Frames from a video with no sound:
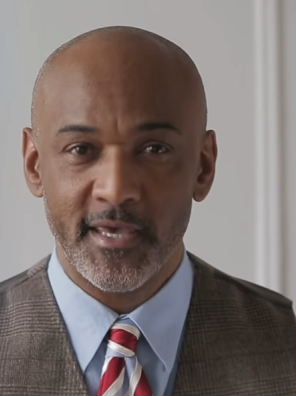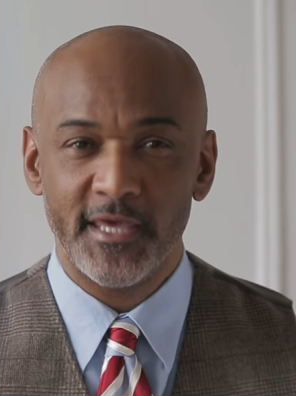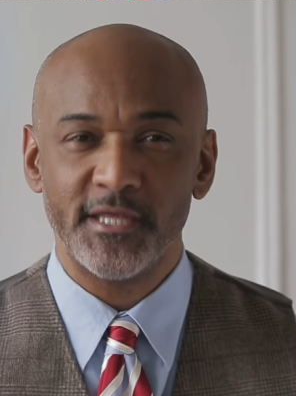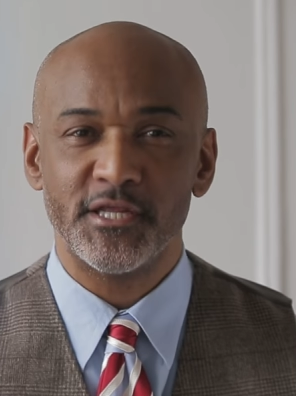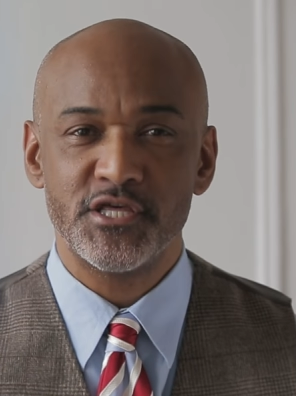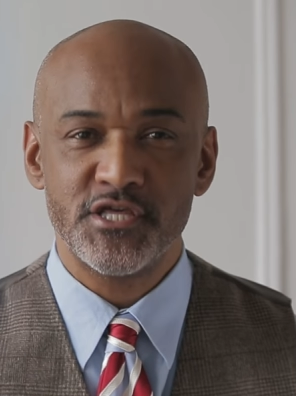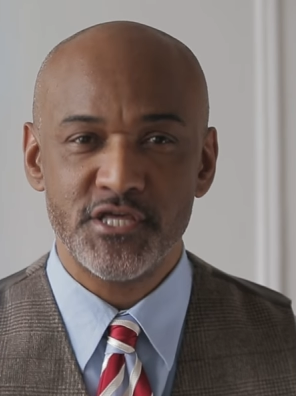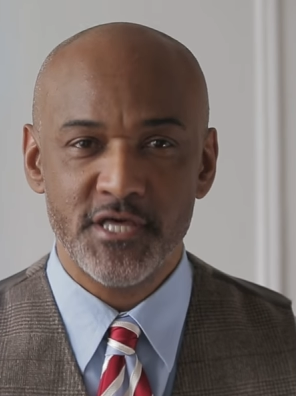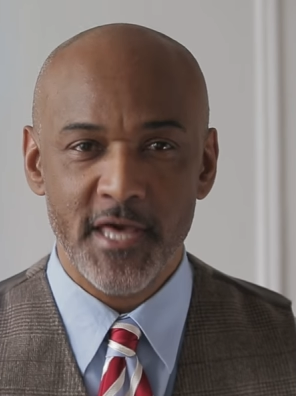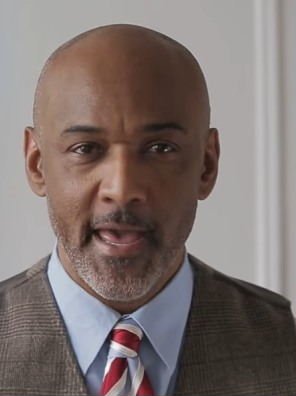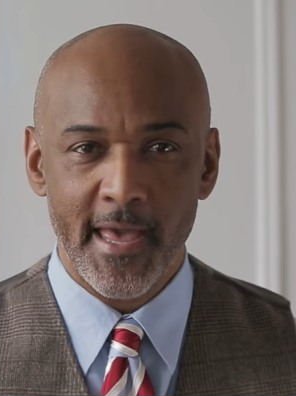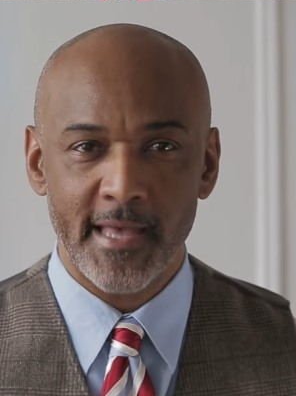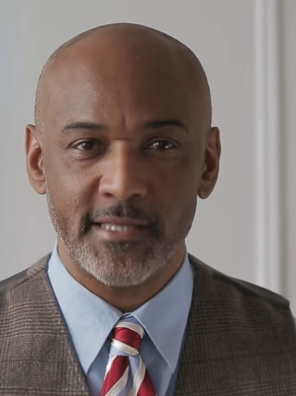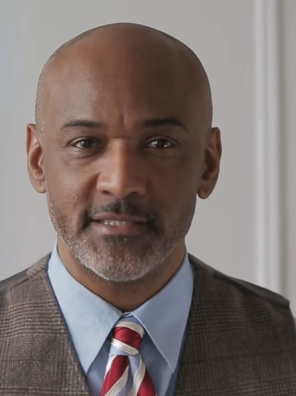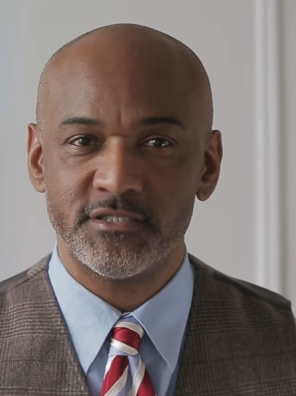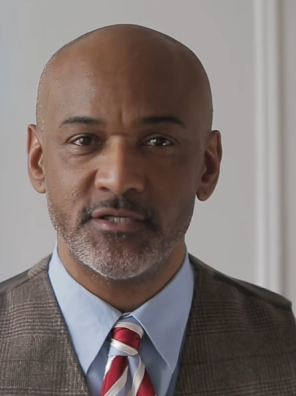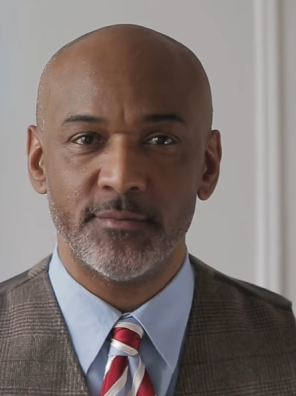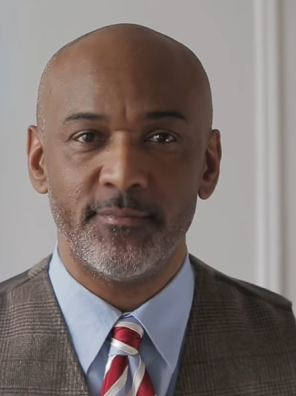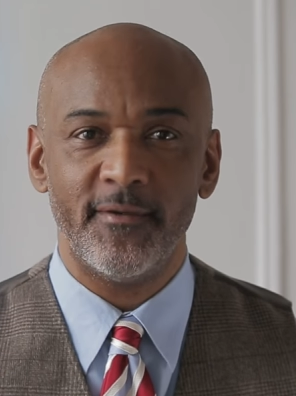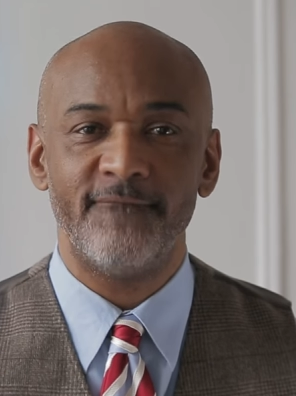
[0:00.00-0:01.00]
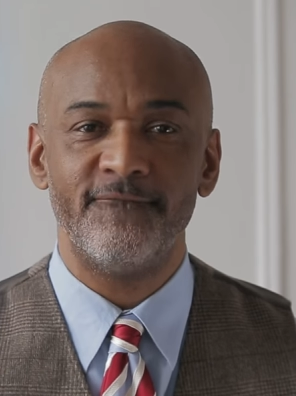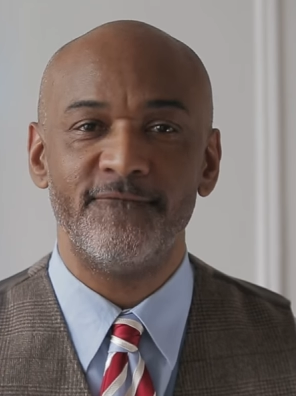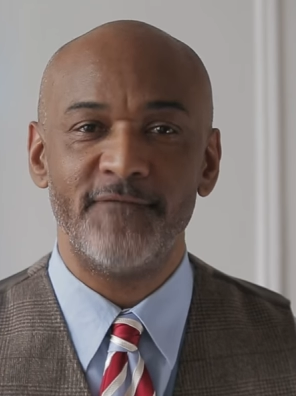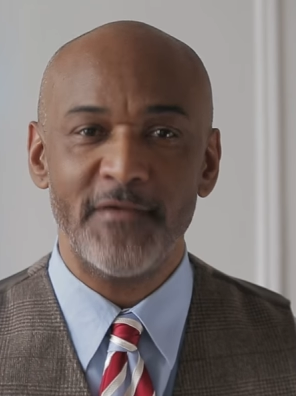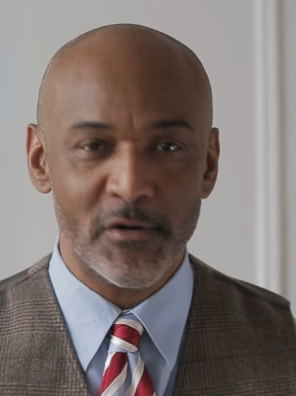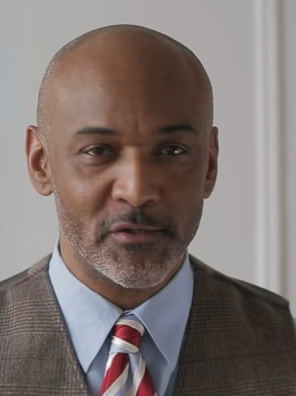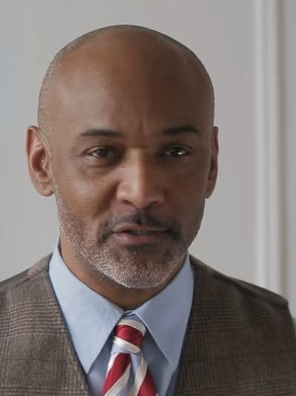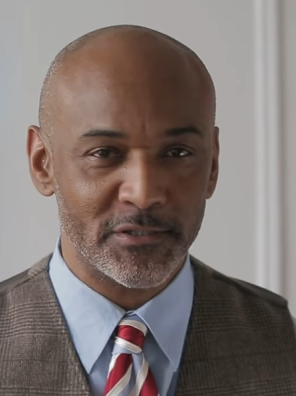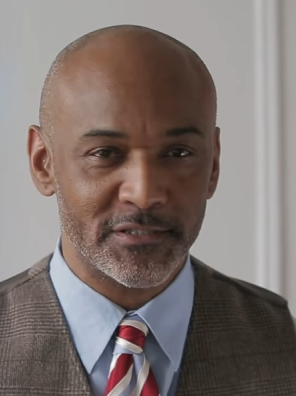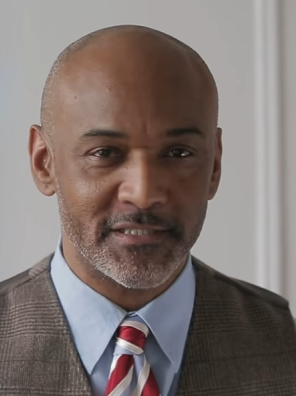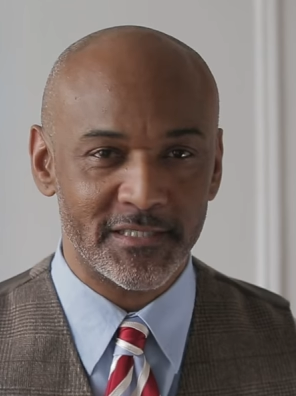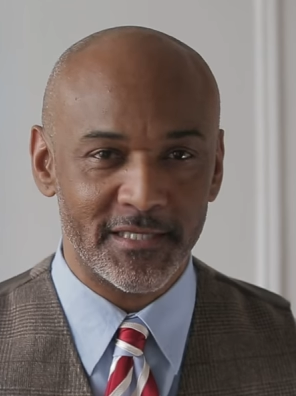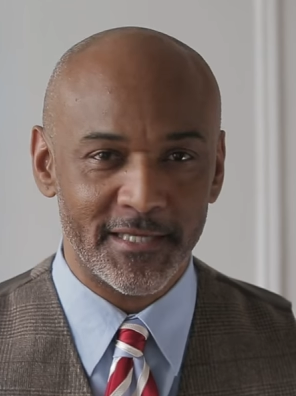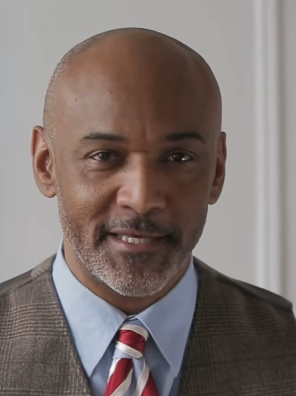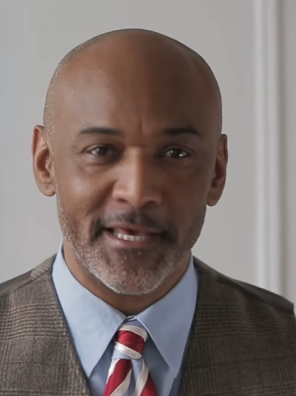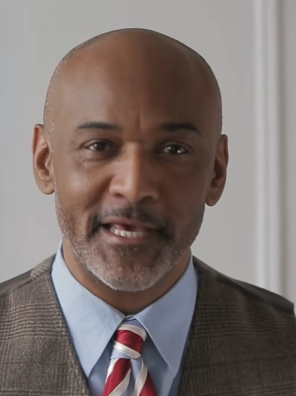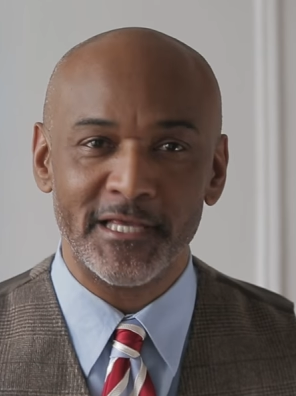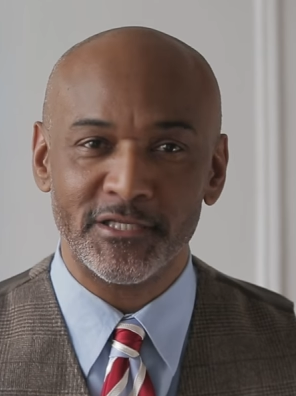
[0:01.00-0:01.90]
get a chance to be fearlessly